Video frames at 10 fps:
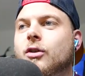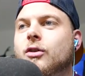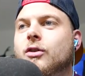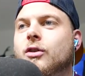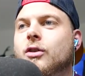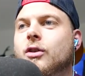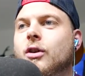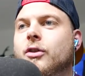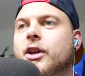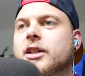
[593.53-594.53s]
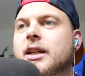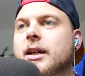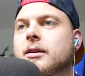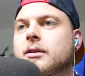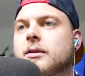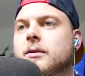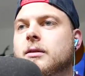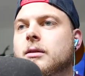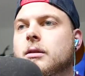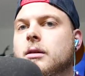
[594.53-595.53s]
seconds. 30 seconds.
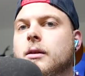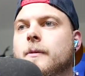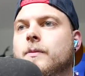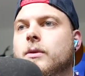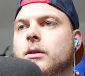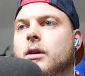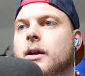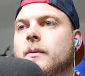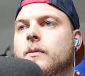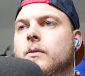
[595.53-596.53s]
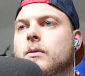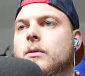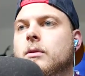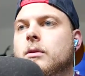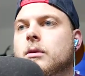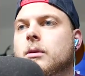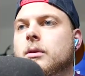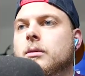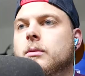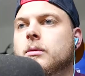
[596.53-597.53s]
30 seconds. Yeah. Okay.
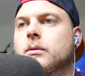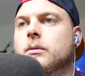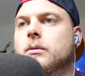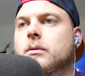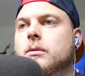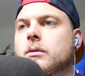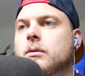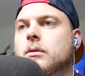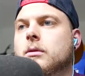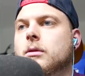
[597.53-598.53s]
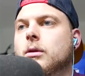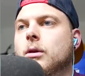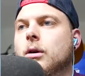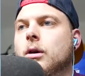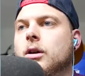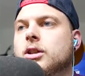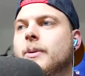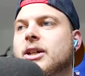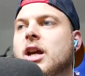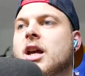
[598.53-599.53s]
30 seconds. Can we get another goal? Yeah. Oh.
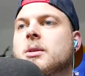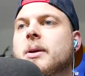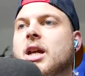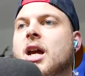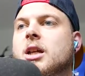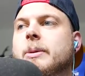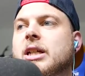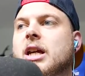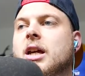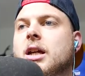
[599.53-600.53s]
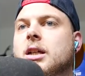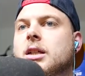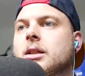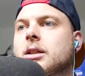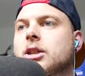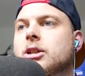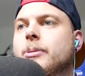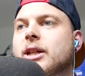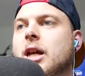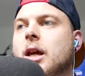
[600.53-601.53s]
Smash it. Smash it. Uh, smash I'm it. Coming, I'm coming. I'm coming. I'm coming.
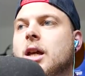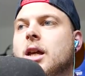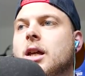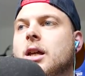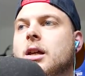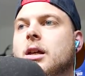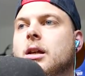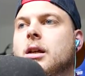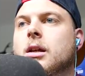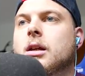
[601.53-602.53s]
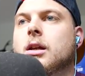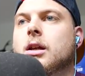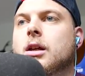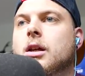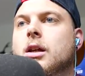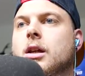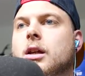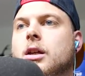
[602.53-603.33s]
Smash it. Oh,